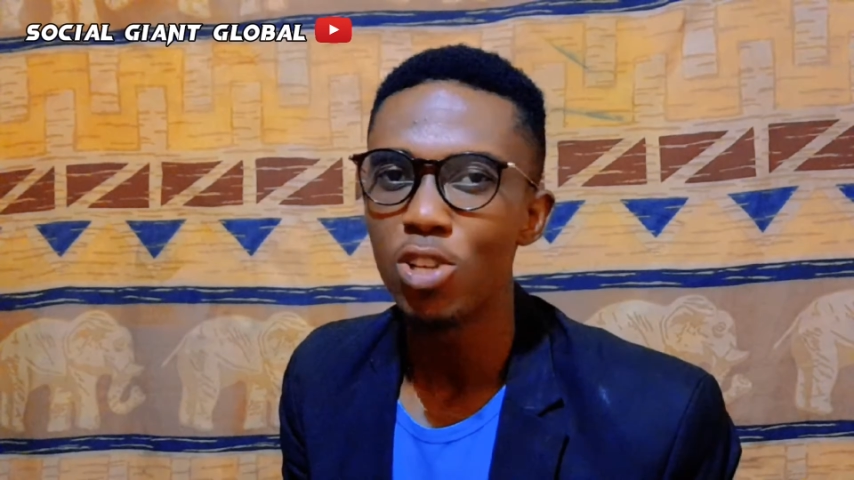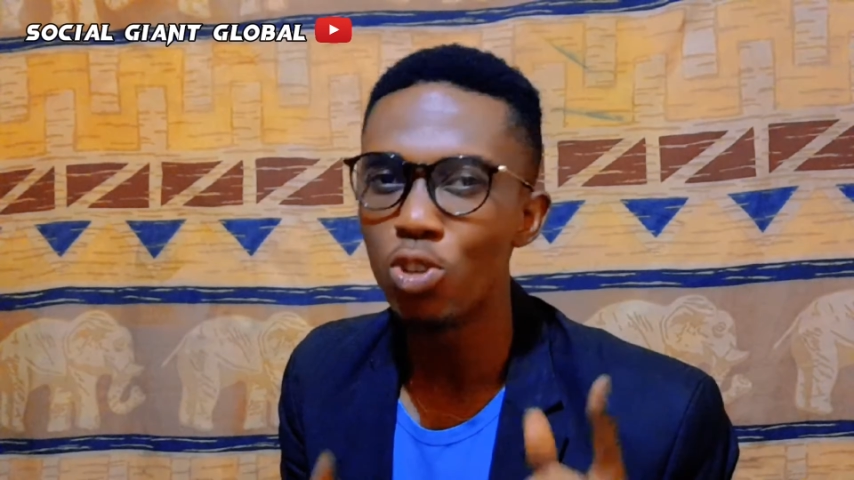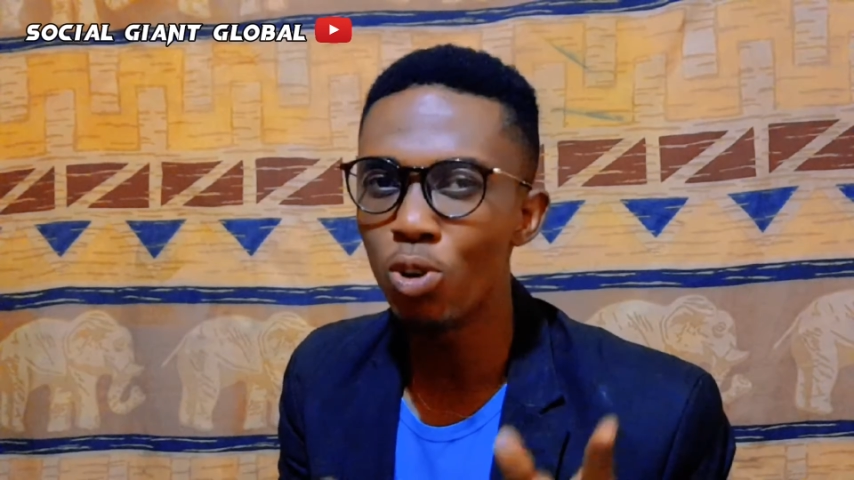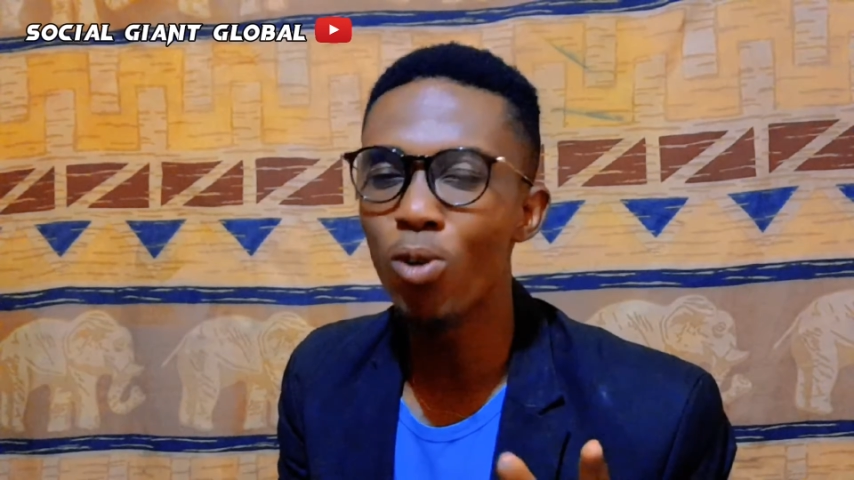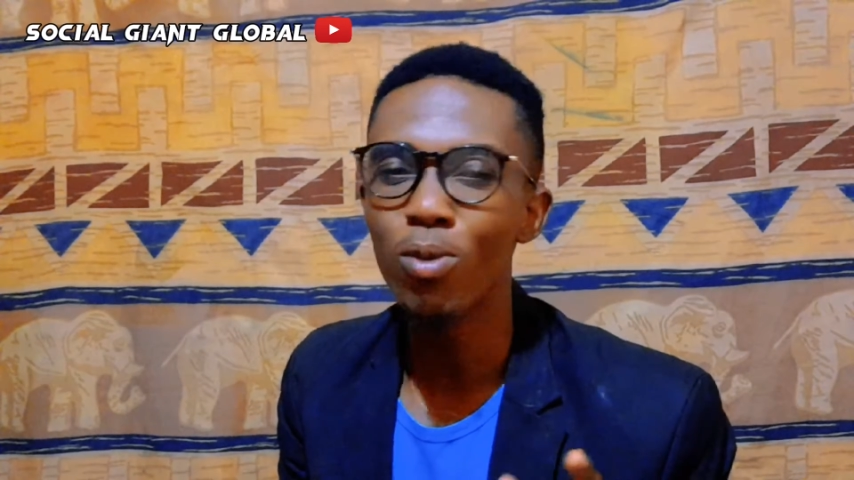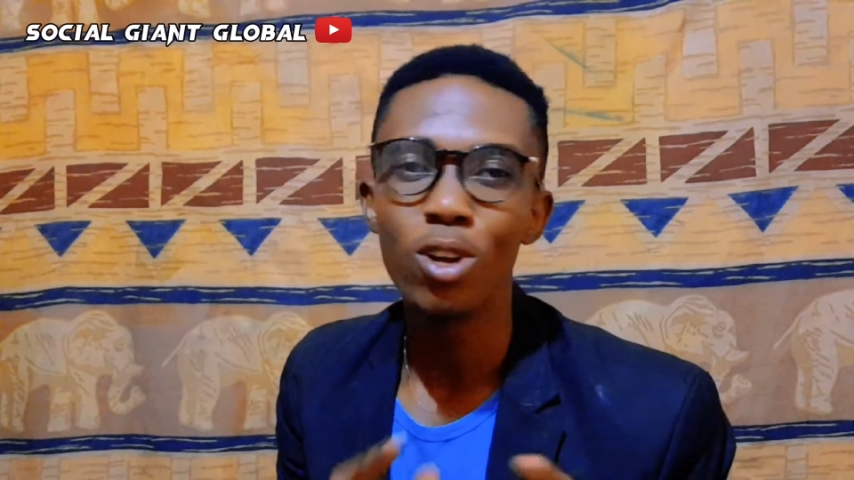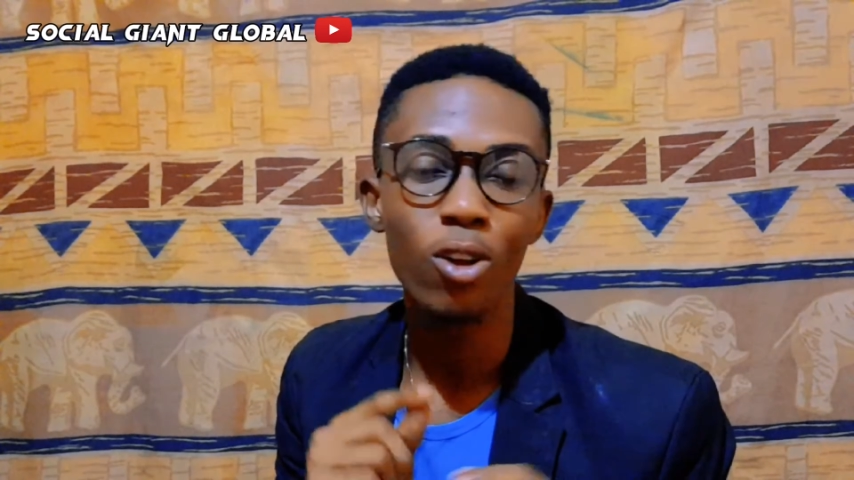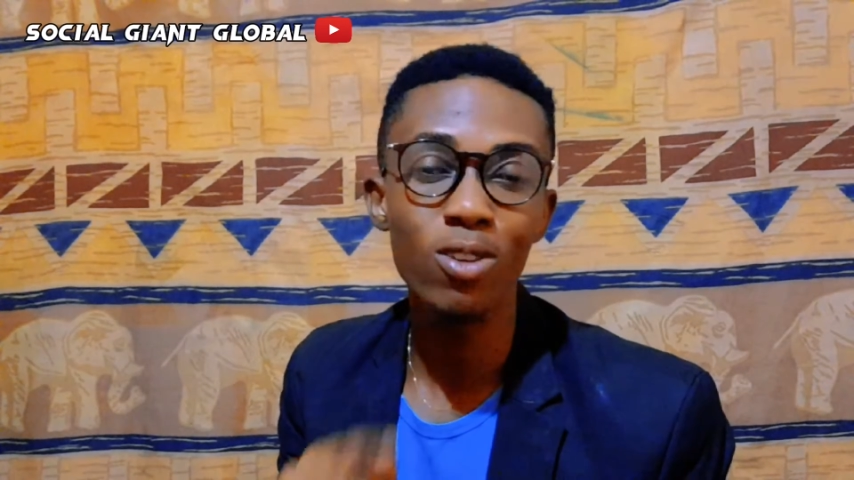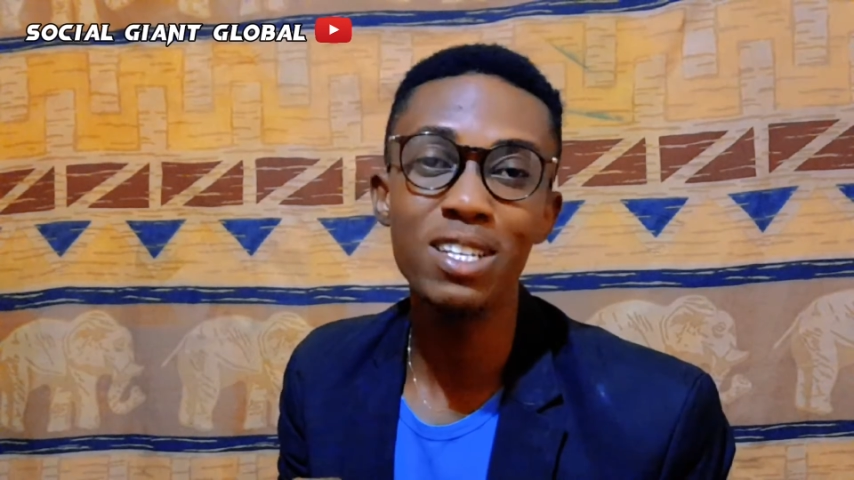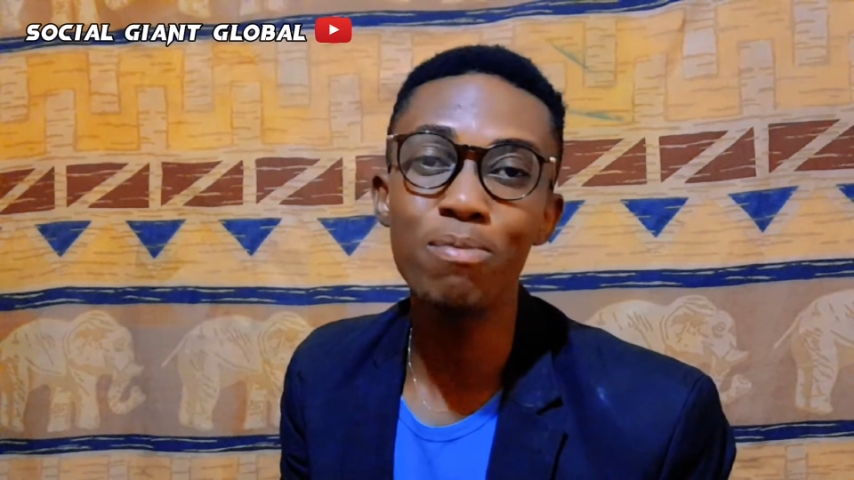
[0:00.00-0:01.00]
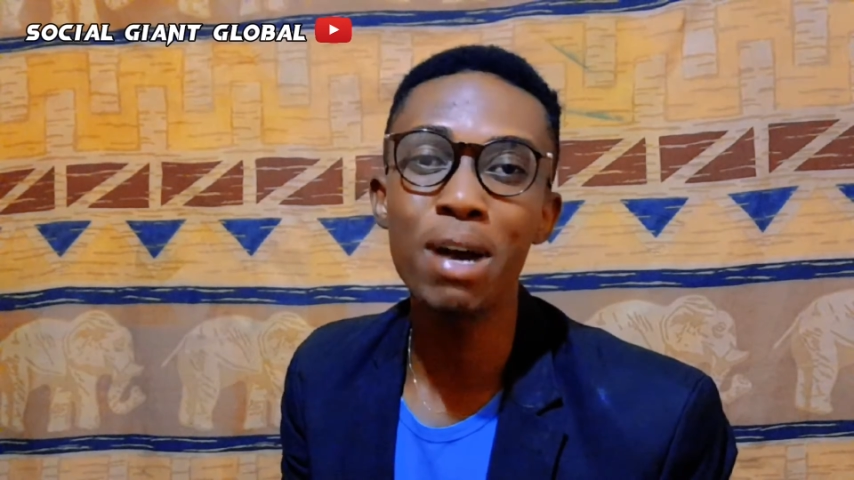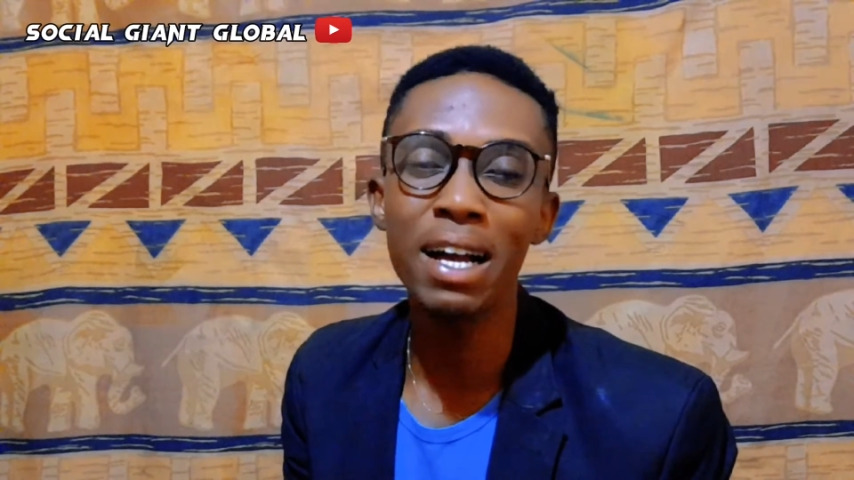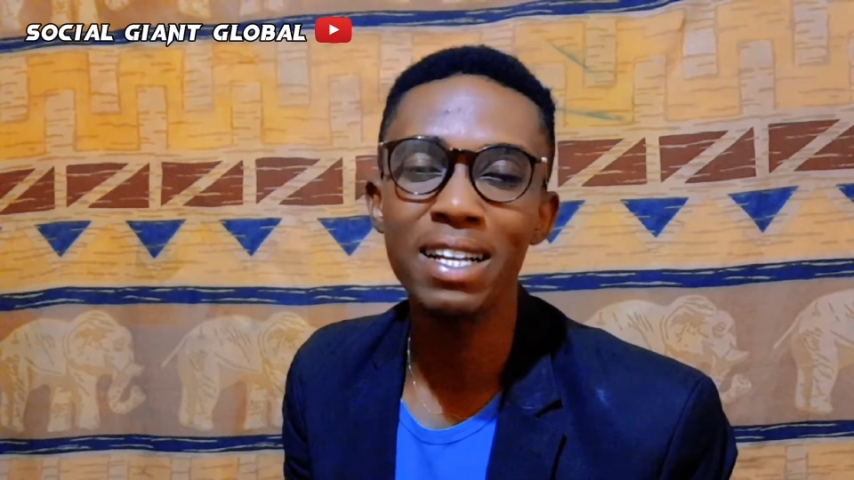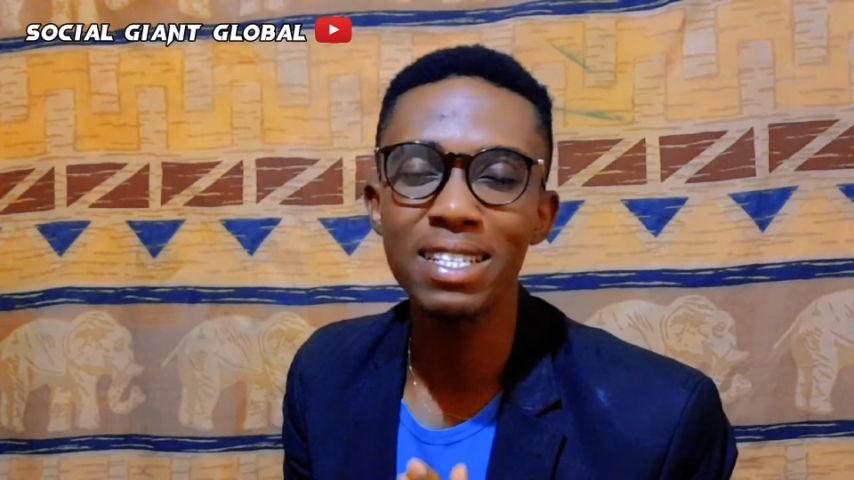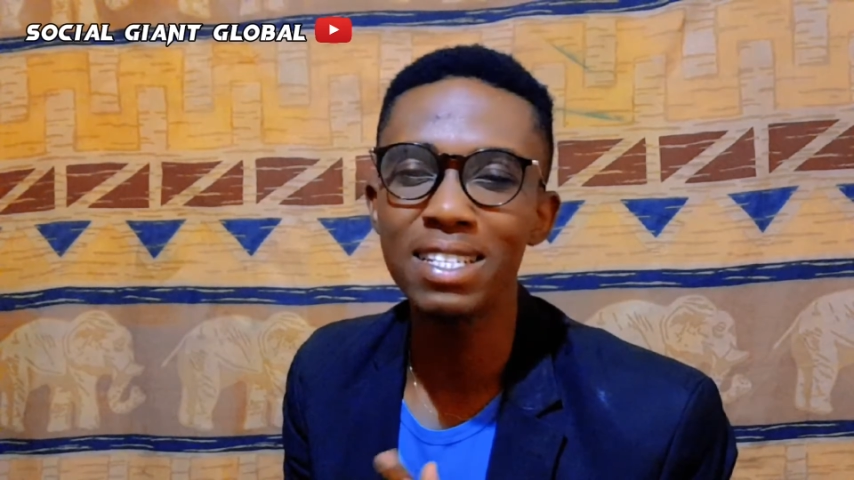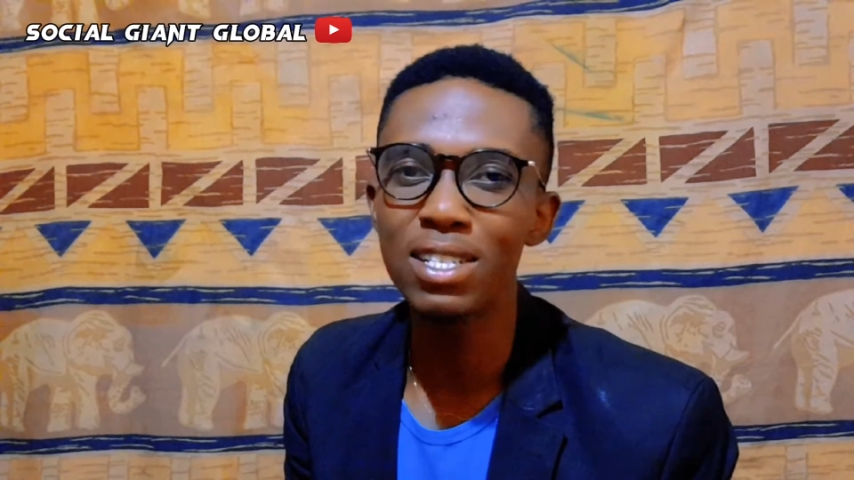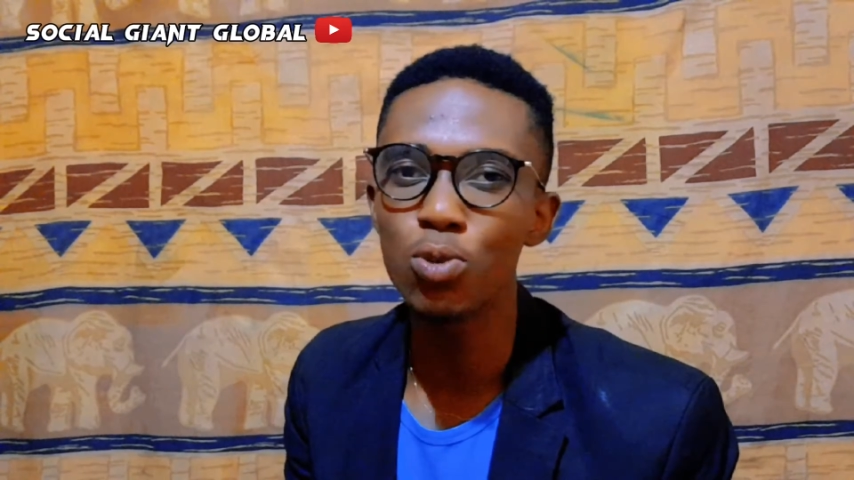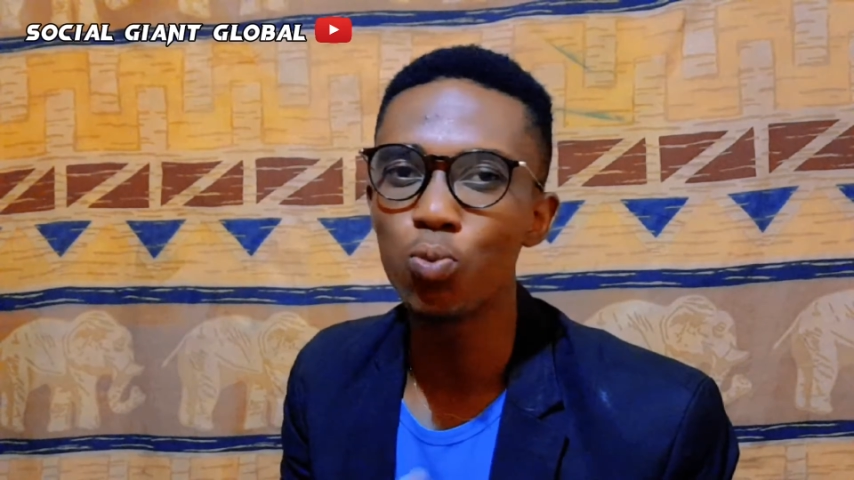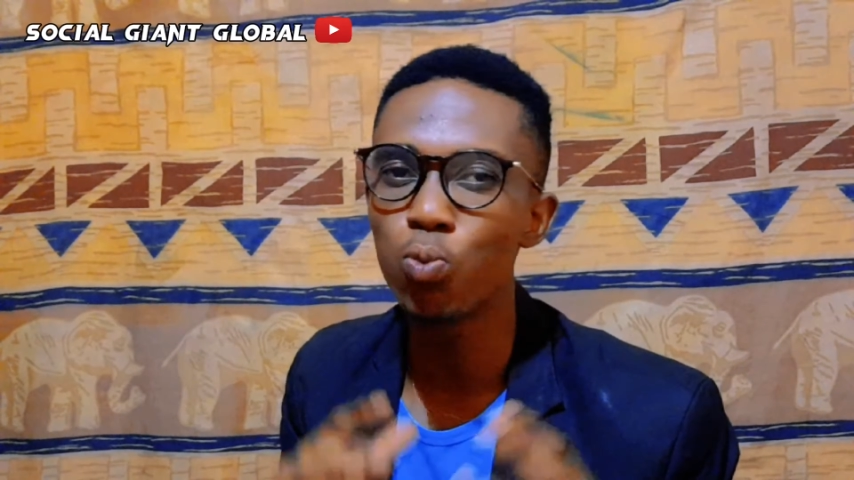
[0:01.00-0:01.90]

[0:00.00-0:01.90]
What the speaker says: You know, content marketing is